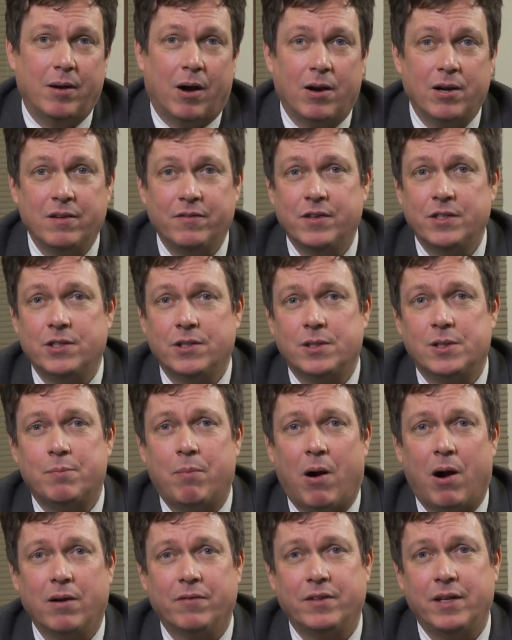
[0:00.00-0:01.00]
our division is
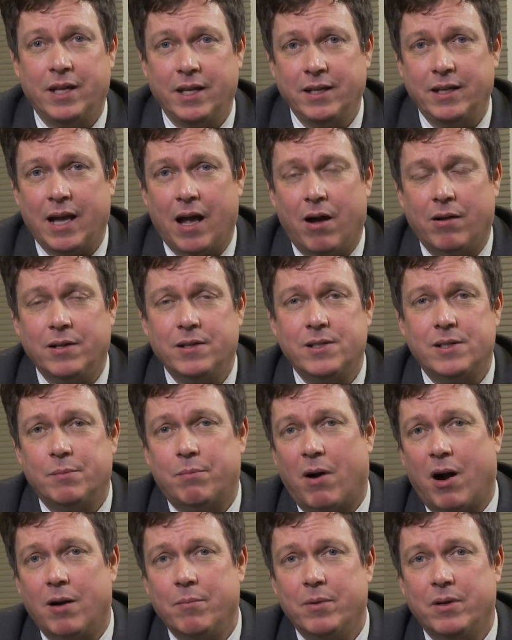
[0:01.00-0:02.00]
part of King County's
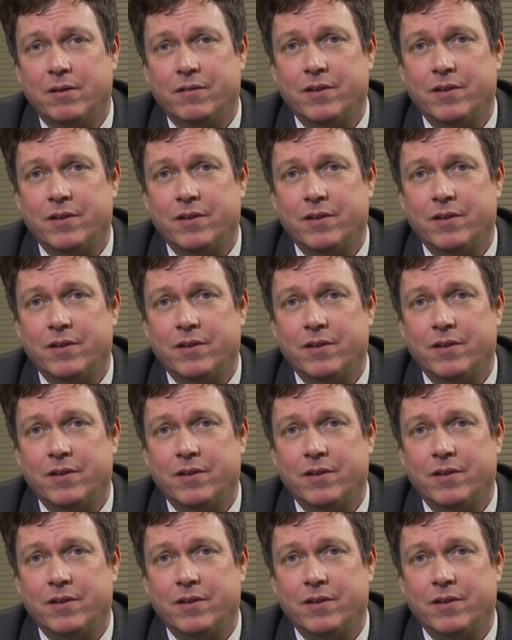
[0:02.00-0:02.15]
Department